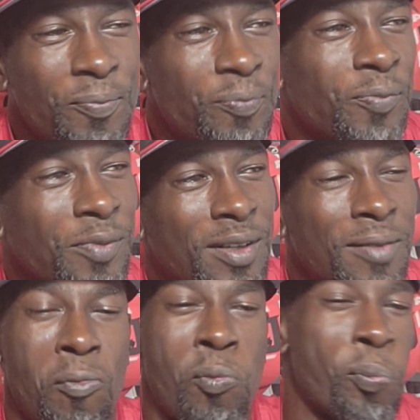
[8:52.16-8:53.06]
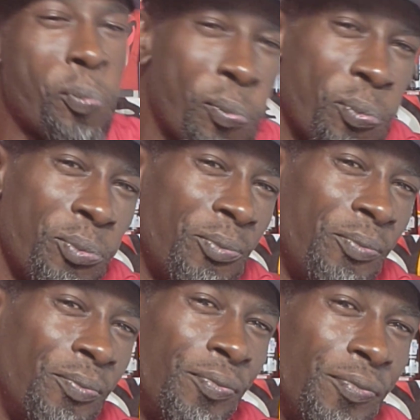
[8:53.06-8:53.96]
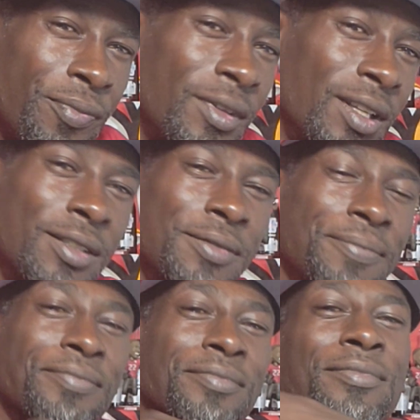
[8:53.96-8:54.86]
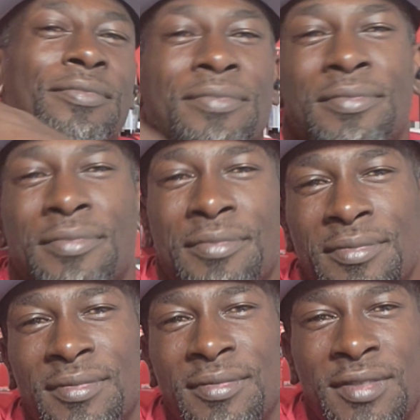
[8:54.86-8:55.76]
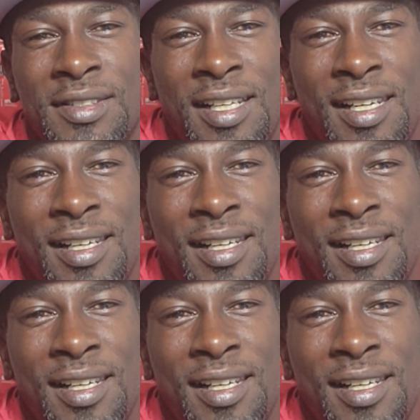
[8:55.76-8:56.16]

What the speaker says: it. Hey, listen. You think they blew up Oklahoma by